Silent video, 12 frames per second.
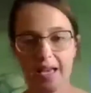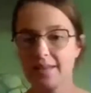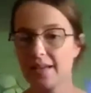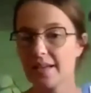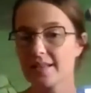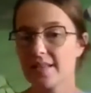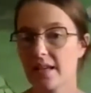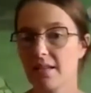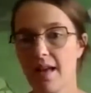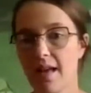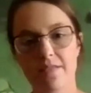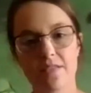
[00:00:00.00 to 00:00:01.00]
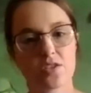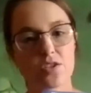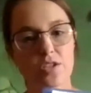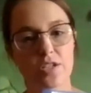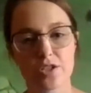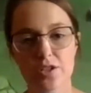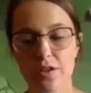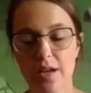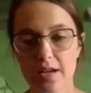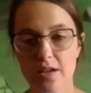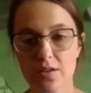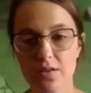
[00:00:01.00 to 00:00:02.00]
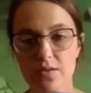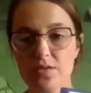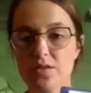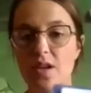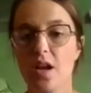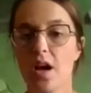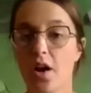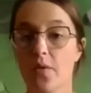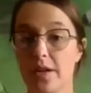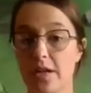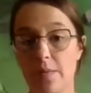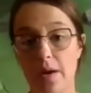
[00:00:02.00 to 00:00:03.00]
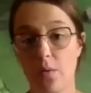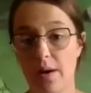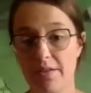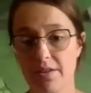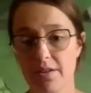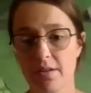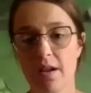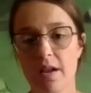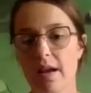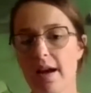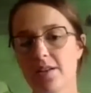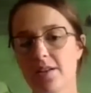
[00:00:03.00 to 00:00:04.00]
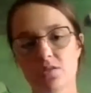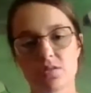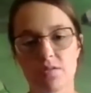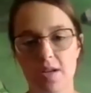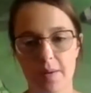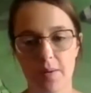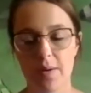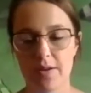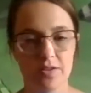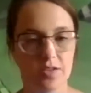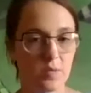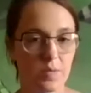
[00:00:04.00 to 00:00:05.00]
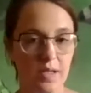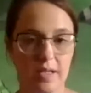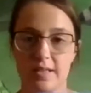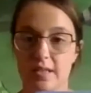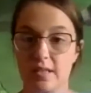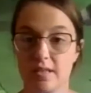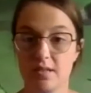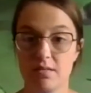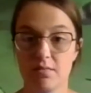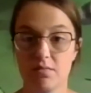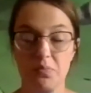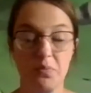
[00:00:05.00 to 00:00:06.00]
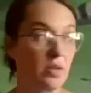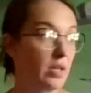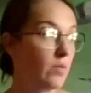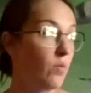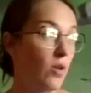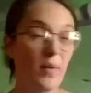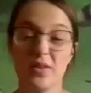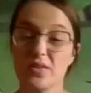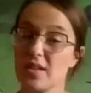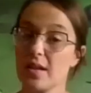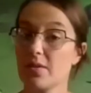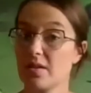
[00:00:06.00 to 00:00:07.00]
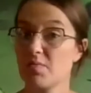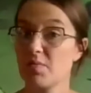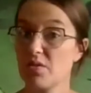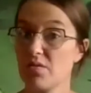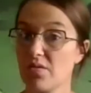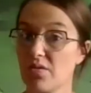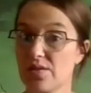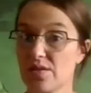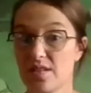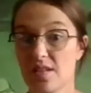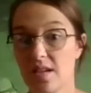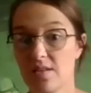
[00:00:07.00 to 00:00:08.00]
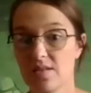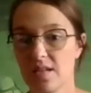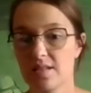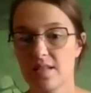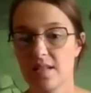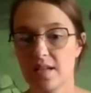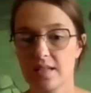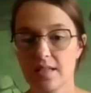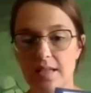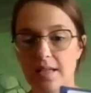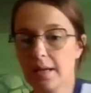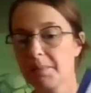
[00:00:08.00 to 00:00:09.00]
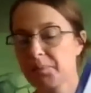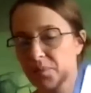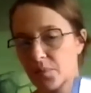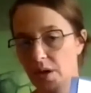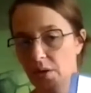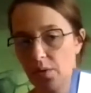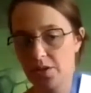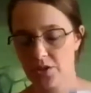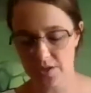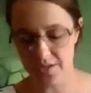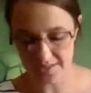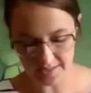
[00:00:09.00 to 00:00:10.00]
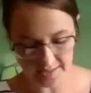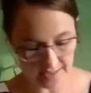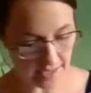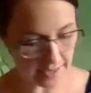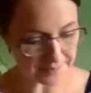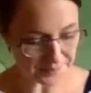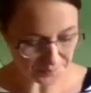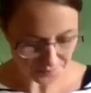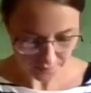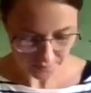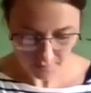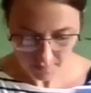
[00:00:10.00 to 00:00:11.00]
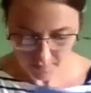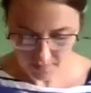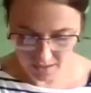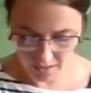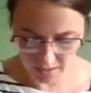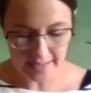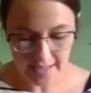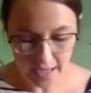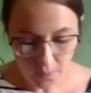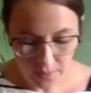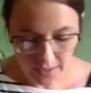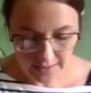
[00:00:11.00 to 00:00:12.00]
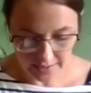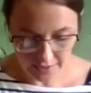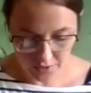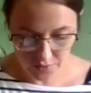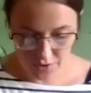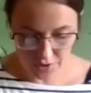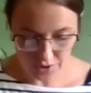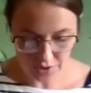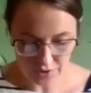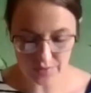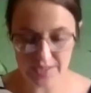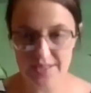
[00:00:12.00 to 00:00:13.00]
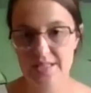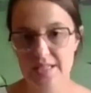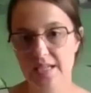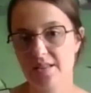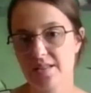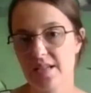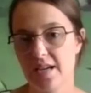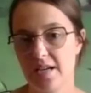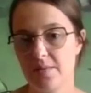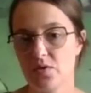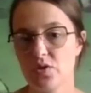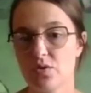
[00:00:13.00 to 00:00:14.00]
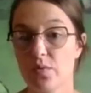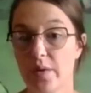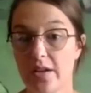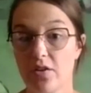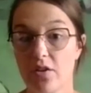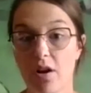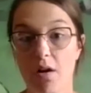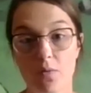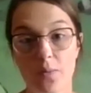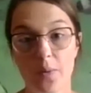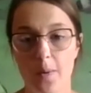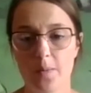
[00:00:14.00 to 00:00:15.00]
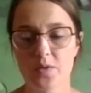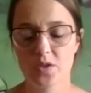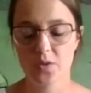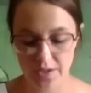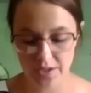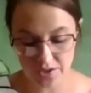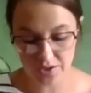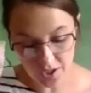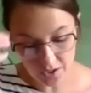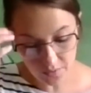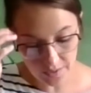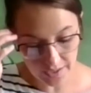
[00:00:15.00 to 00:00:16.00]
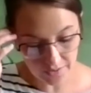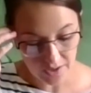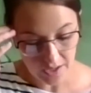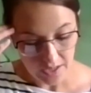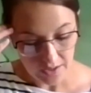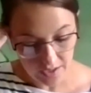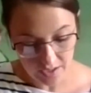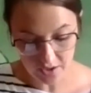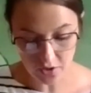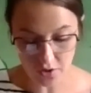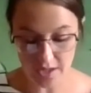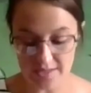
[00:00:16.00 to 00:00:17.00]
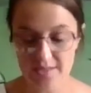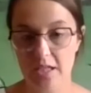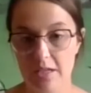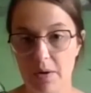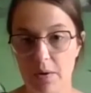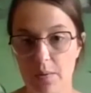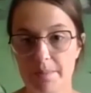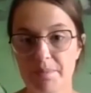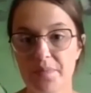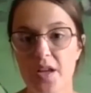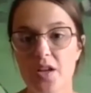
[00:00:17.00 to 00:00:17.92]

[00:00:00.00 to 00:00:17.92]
And like I said, a lot of the traditional haikus are written about weather. I chose to write about weather just because it's pretty warm outside, but it's beautiful because it's sunny outside today in Indiana. But I wanted you guys to that. And now what I'd like you to do is take the time to write your own poem. So we're going to start with the acrostic poem.